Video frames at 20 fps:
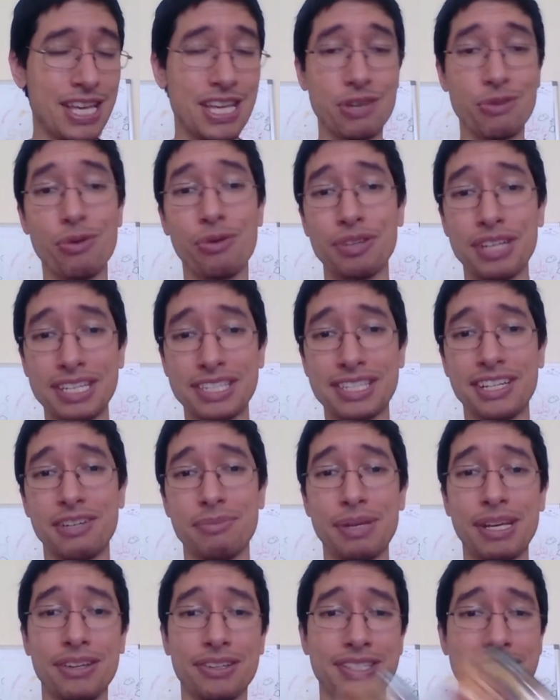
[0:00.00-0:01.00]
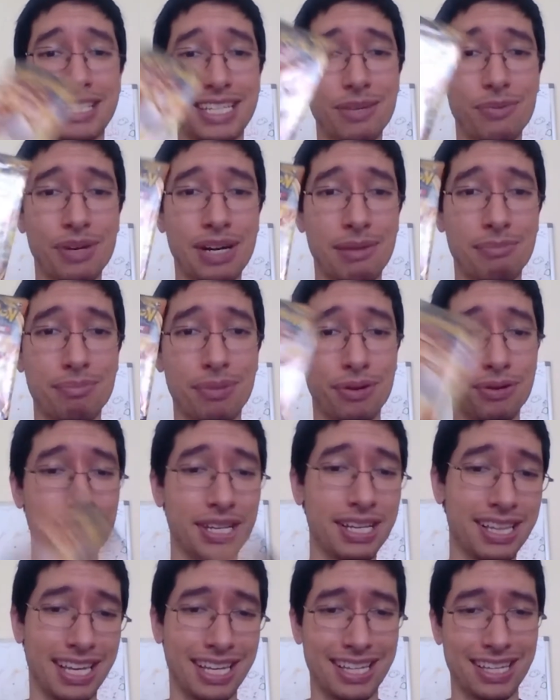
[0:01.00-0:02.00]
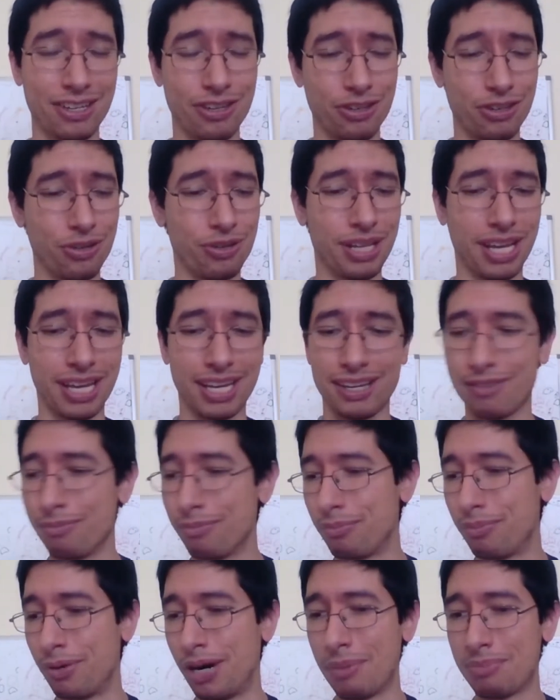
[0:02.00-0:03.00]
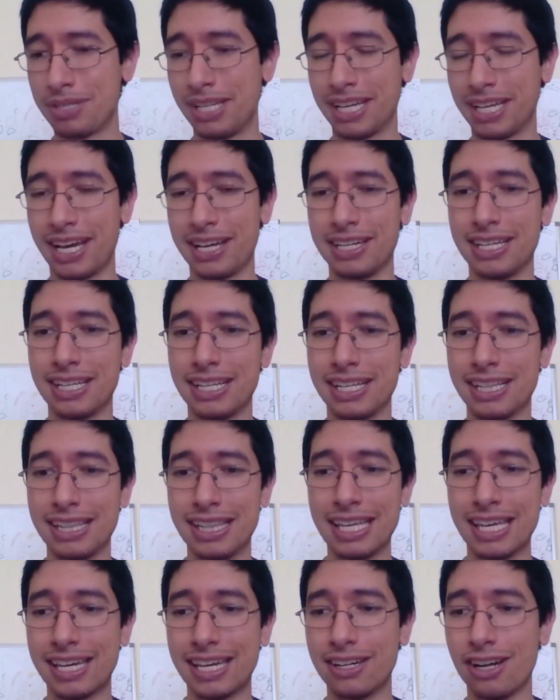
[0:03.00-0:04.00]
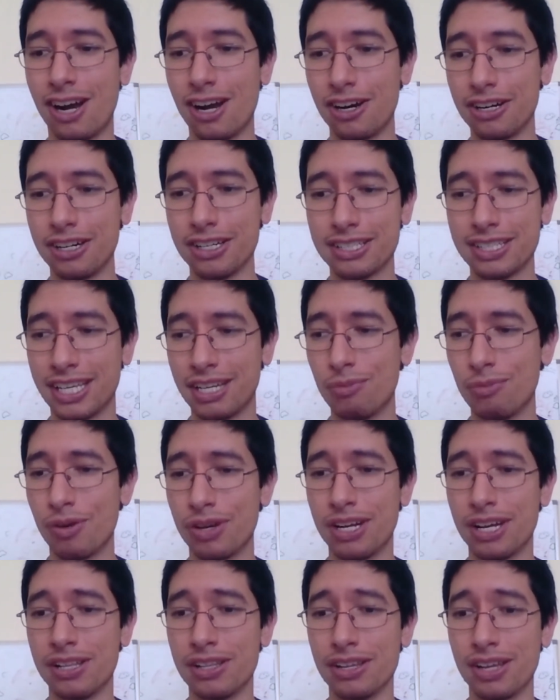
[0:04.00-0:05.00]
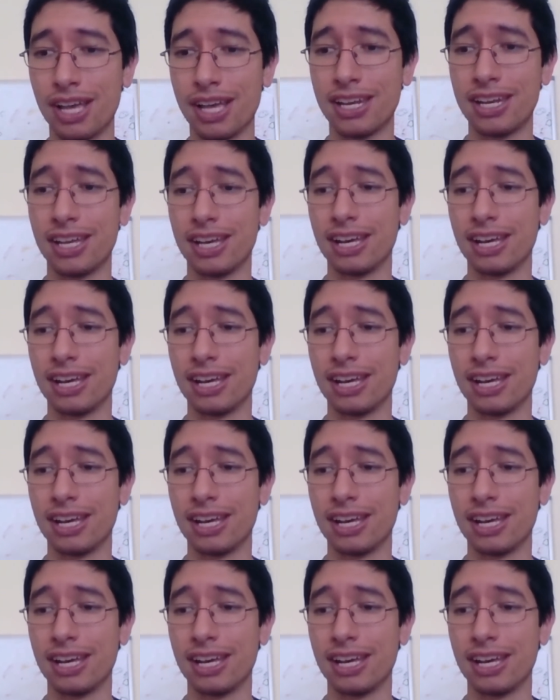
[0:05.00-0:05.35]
you won't necessarily be able to see what I'm pulling like you do, like perhaps like on a Leonhart and what a, and